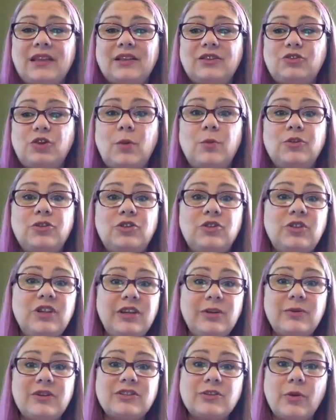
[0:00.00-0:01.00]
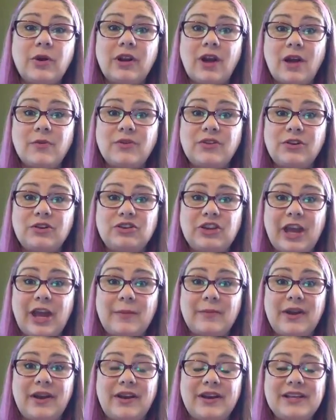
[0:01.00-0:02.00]
troubleshooting what's going on with your
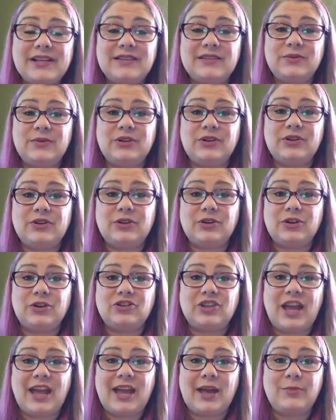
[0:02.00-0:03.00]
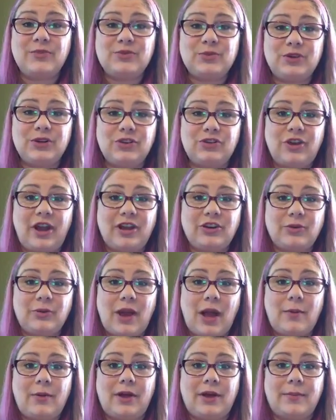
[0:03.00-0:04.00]
jamberries when your jams when you're trying
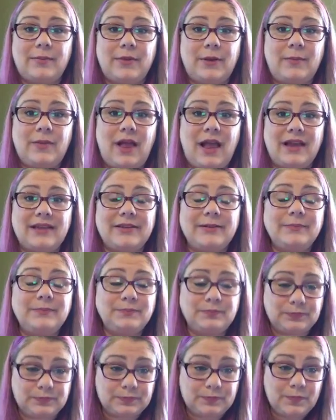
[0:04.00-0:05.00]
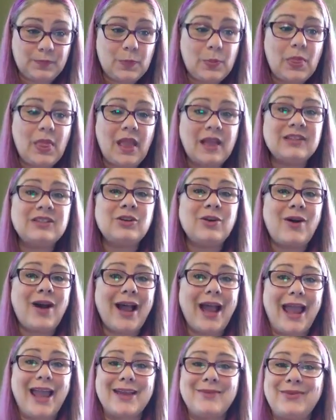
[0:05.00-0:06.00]
to apply them. So
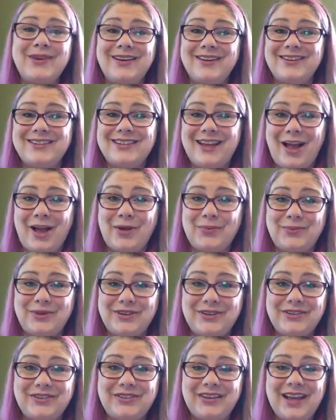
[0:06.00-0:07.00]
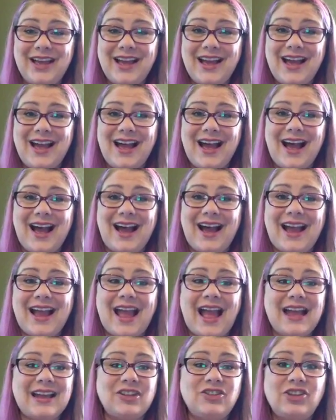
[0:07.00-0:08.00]
I am here to help you. I
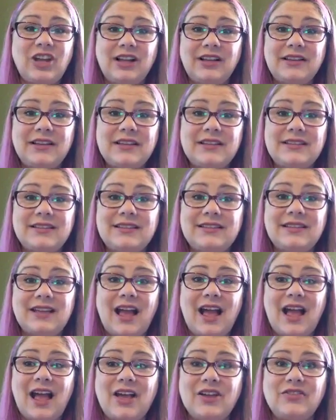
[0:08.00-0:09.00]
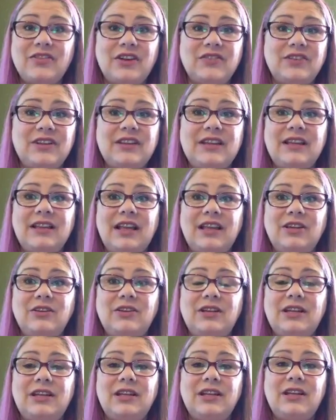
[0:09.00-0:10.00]
had a checklist of everything that you
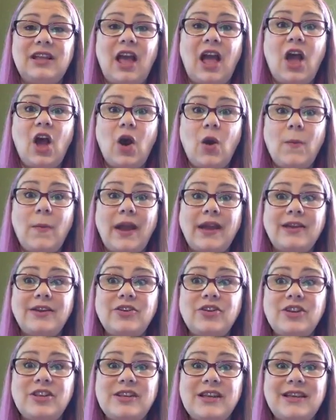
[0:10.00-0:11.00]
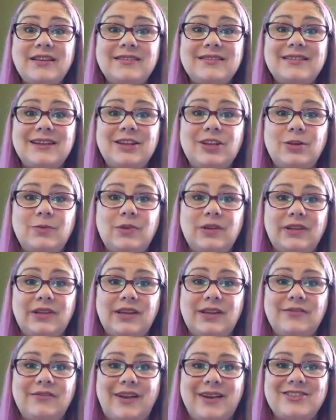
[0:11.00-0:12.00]
needed. Oh my goodness, can you
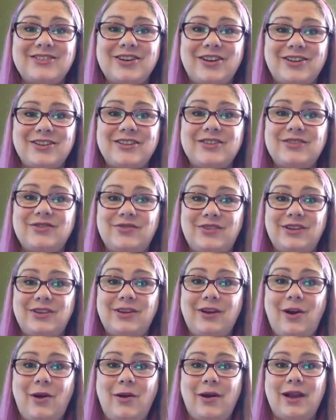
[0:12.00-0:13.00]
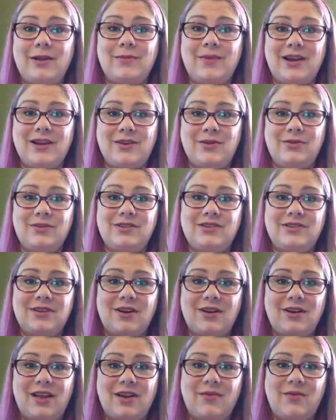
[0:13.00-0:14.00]
believe I started this video and my notes
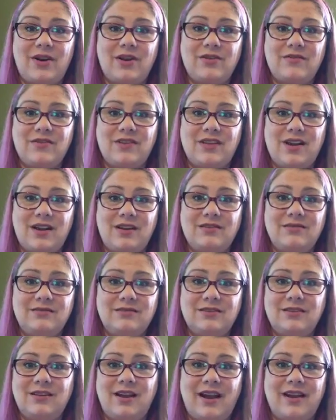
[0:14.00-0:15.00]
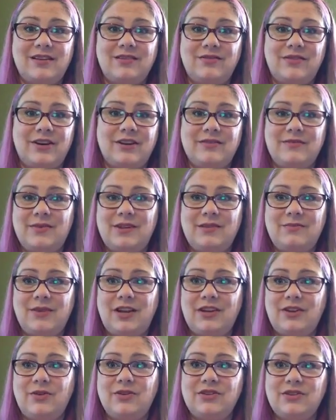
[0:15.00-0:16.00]
are like right over there. They're not in front of me. My
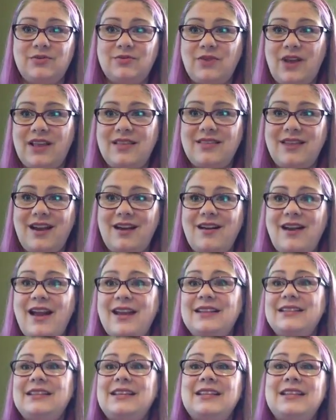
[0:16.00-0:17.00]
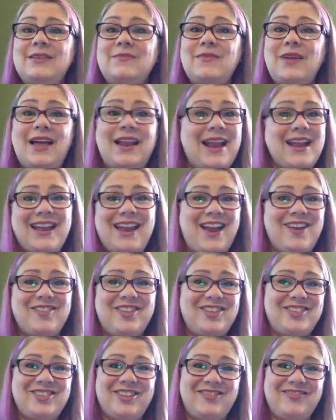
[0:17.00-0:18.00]
notes are right there. I see them and I can't
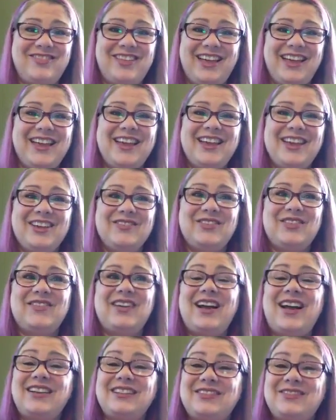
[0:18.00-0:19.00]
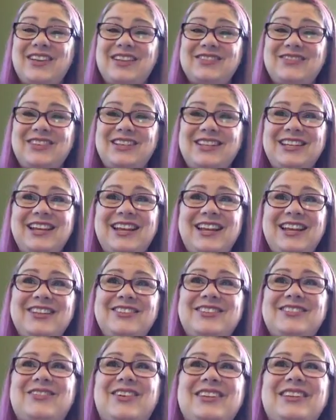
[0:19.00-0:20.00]
reach them. But my awesome husband
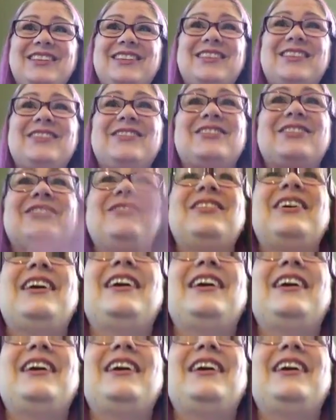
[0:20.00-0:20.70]
just walked into the room.